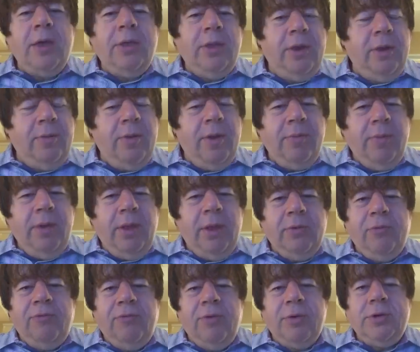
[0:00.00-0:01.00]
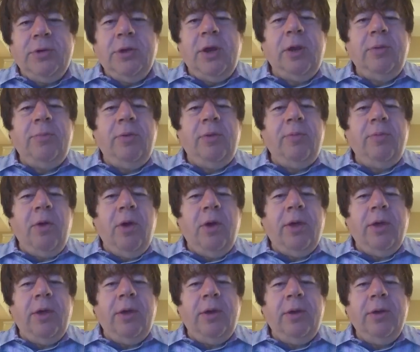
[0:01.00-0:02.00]
likely to be a mean reversion in the bull
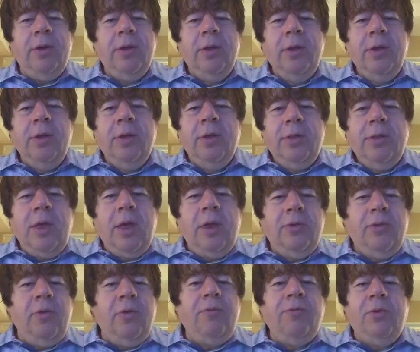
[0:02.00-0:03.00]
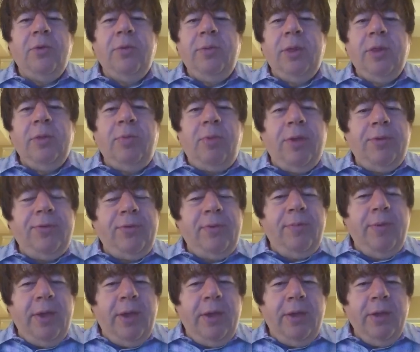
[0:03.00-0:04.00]
market, then silver would be the place
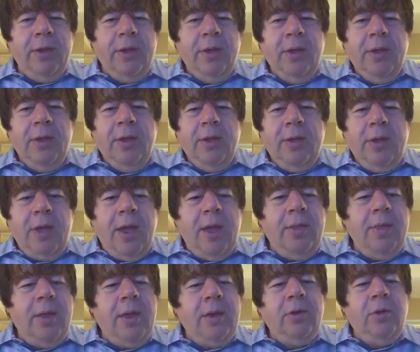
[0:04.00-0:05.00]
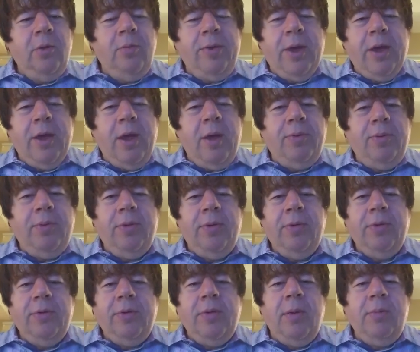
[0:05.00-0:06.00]
to be, and then you'll pick up
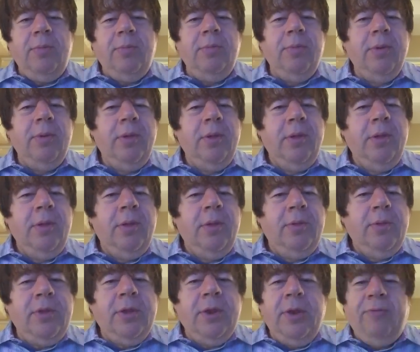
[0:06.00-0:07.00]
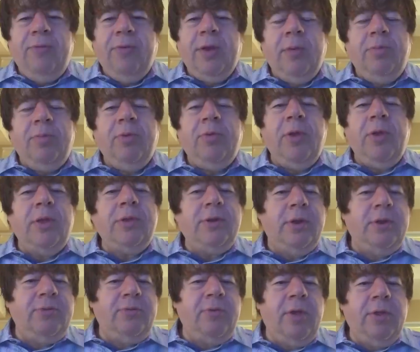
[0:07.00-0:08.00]
some significant
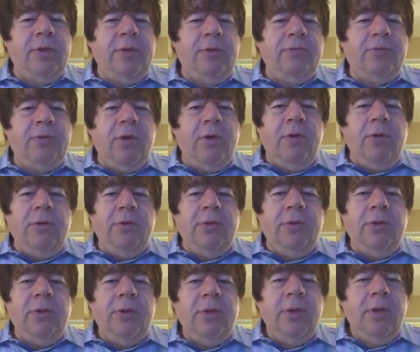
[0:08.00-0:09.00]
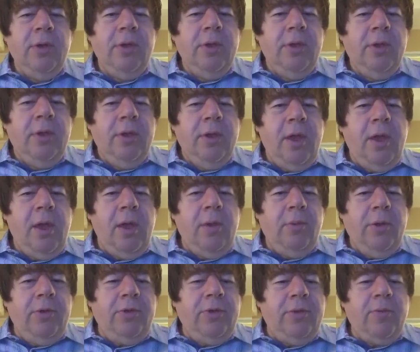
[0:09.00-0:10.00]
percentage relative to gold.
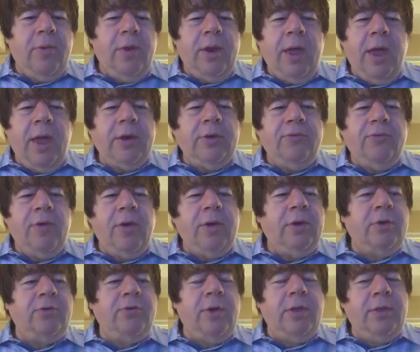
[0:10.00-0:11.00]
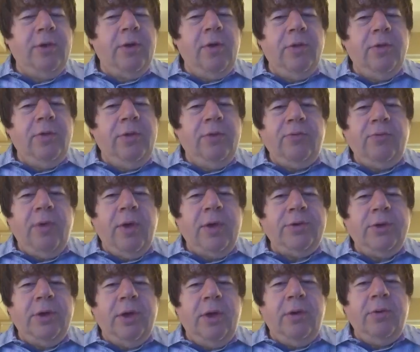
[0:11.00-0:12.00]
We used to run a hedge fund to trade the gold-silver
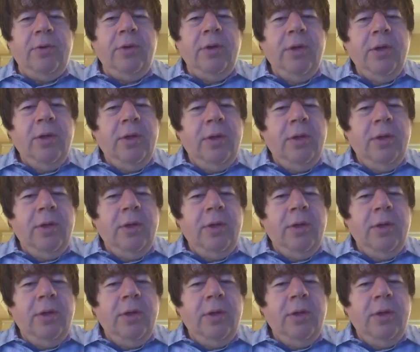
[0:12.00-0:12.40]
ratio.